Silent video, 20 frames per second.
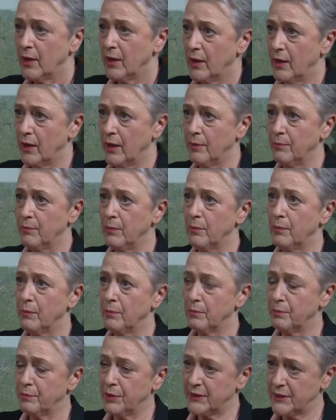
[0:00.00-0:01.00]
um,
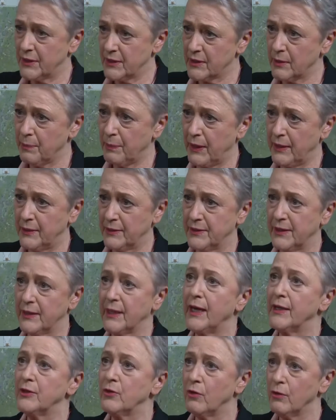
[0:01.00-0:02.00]
participating
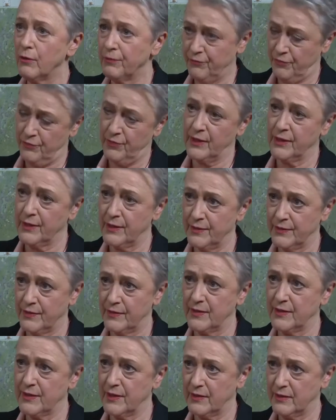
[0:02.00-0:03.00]
and offering his
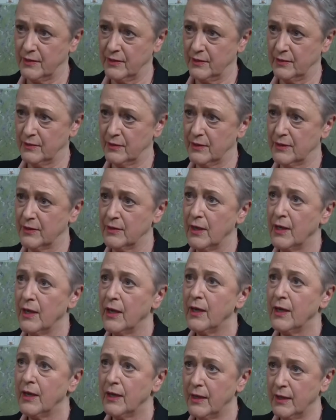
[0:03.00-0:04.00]
assistance
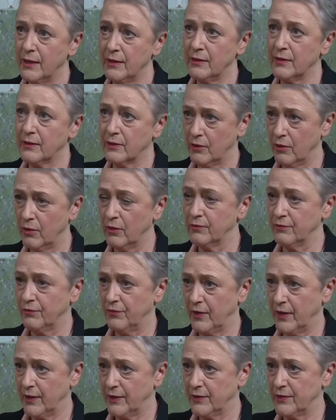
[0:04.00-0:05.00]
in
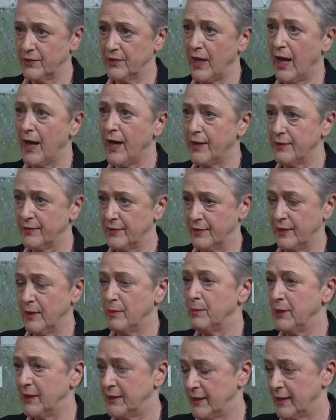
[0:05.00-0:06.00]
conflicts as a
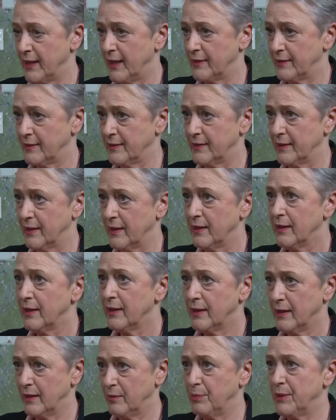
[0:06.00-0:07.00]
mediator
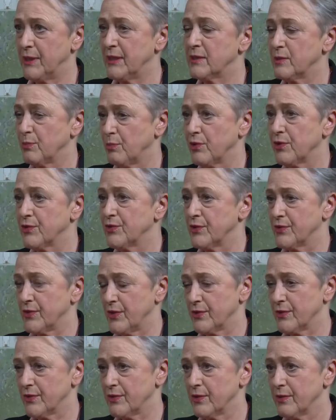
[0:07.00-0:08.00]
in peace
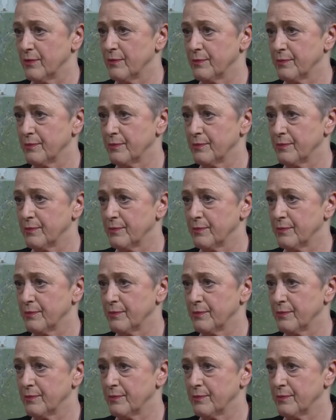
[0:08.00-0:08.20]
processes.